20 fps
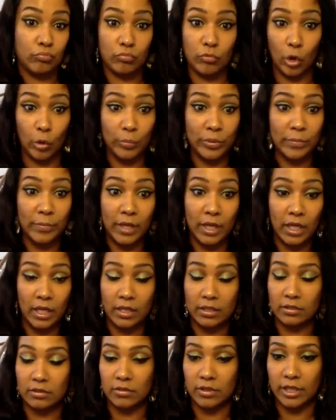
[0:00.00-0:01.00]
Don't be mad.
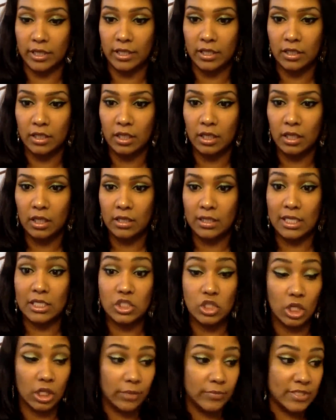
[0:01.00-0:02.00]
Okay.
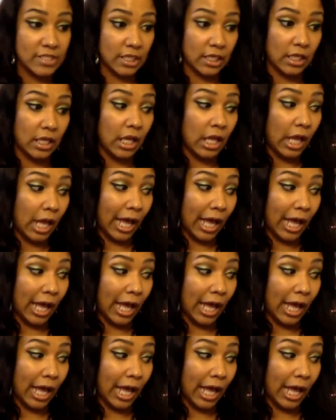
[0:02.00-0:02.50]
That's all I'm going to say.